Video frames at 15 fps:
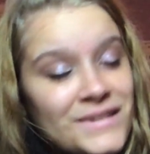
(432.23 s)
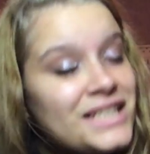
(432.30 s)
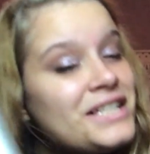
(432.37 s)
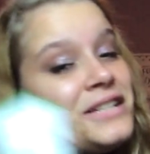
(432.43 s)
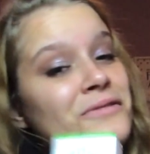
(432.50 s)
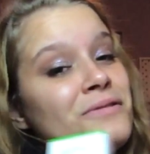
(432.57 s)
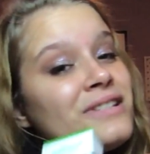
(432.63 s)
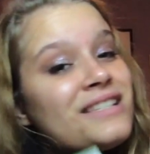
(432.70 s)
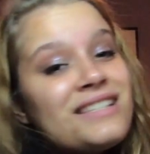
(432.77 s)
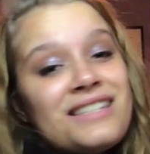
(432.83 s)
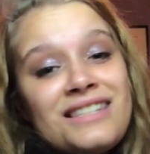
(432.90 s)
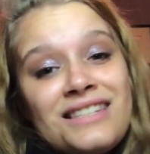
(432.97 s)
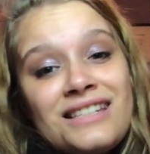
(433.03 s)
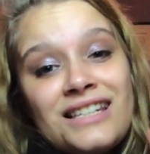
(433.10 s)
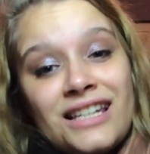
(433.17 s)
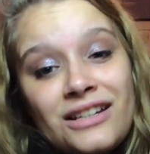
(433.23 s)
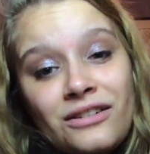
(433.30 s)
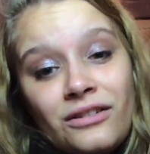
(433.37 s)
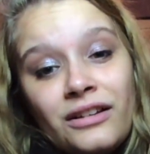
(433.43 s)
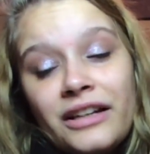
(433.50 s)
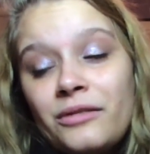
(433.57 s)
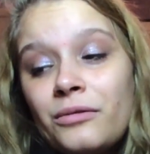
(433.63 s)
It was a
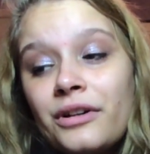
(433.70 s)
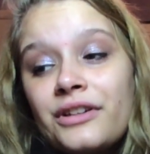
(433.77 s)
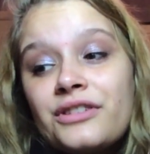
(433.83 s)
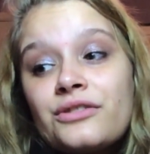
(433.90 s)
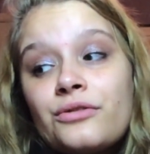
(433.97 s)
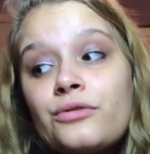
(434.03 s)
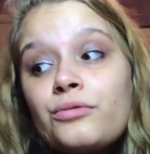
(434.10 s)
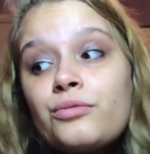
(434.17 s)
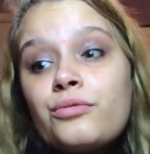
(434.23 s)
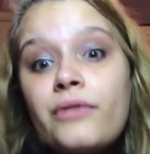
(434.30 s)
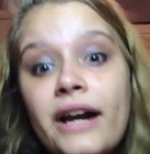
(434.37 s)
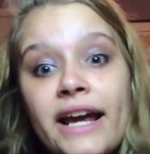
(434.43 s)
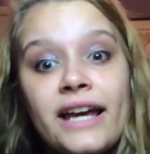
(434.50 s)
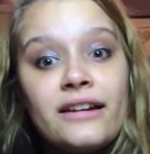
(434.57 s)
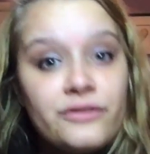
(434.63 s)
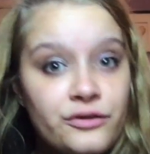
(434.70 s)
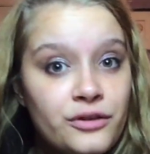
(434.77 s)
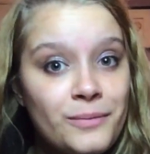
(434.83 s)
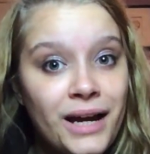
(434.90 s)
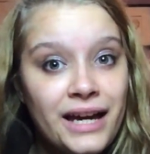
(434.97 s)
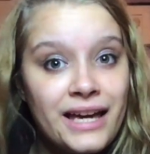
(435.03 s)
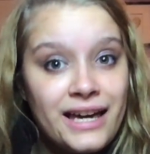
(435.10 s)
steal. It works great for
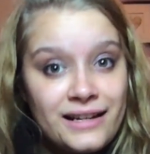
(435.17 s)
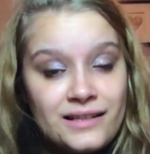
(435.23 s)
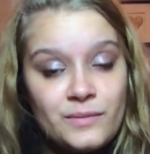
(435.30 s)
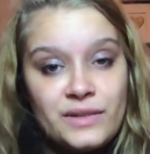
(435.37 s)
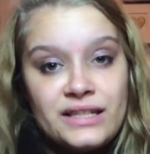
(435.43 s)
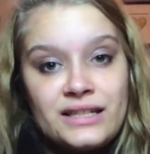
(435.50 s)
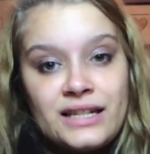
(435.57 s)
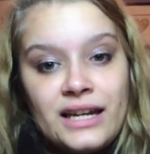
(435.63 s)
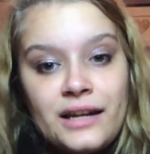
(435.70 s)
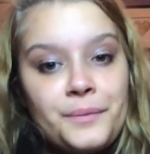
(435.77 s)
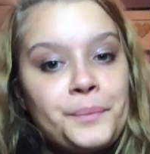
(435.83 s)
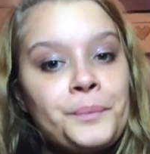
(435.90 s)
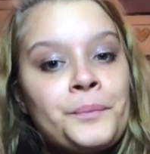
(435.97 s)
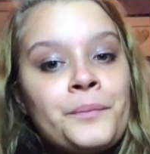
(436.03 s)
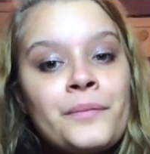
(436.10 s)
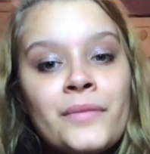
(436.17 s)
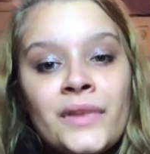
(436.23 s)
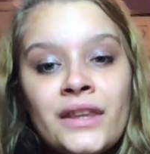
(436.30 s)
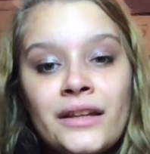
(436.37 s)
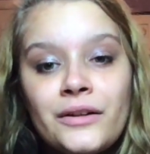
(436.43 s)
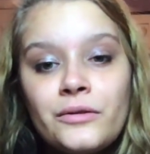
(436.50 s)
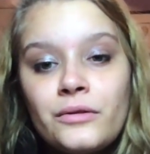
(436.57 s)
my eczema skin,
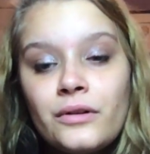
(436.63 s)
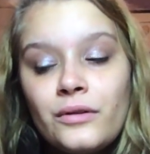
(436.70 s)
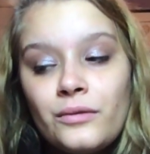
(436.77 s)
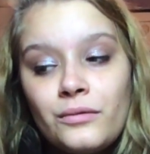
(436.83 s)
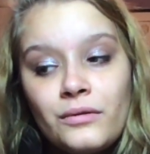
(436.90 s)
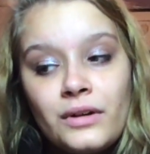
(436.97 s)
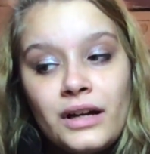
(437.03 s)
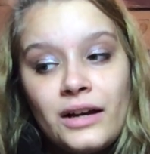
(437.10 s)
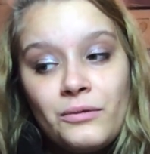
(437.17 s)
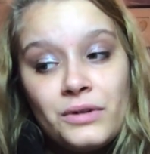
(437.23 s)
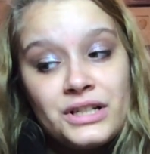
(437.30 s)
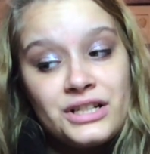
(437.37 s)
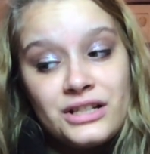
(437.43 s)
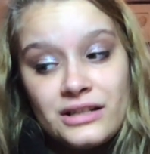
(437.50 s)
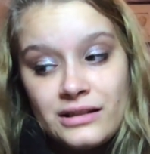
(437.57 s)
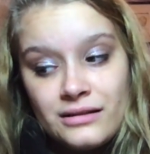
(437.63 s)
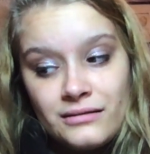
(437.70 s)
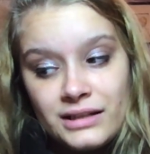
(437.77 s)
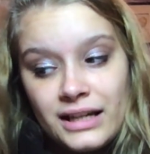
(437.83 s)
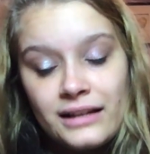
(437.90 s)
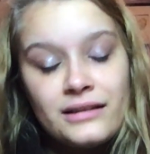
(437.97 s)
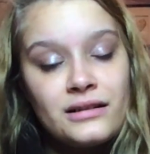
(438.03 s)
which is
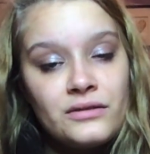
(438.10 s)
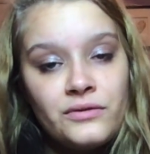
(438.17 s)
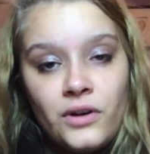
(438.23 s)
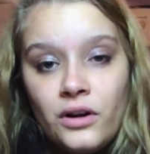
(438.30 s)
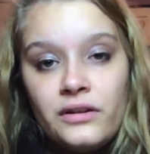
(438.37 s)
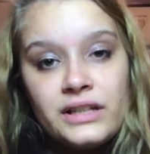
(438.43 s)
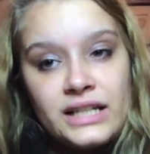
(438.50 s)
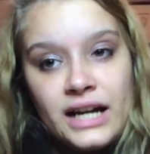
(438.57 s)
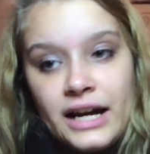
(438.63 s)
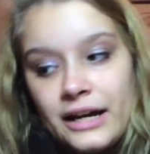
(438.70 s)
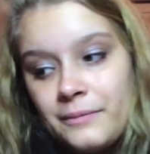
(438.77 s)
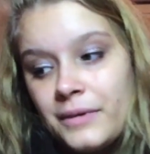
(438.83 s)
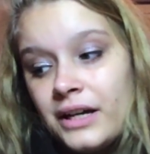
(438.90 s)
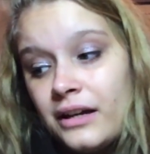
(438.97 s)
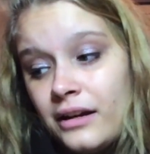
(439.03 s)
sensitive all the time.